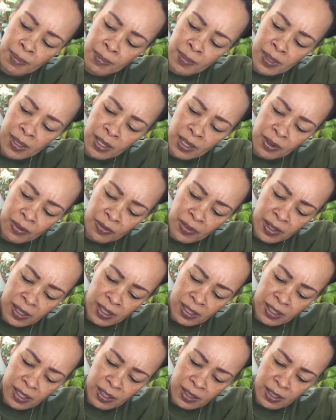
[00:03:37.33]
So
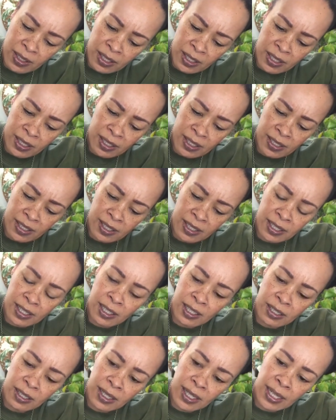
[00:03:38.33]
far so good.
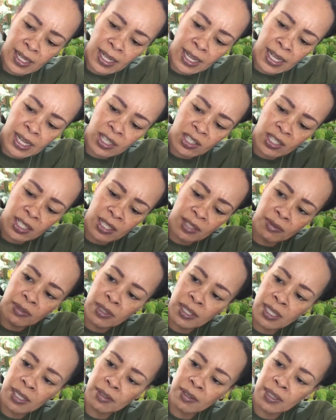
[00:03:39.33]
They're looking actually
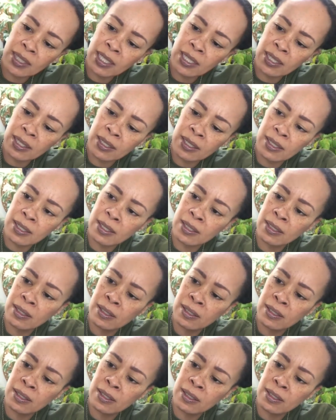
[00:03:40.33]
really, really good.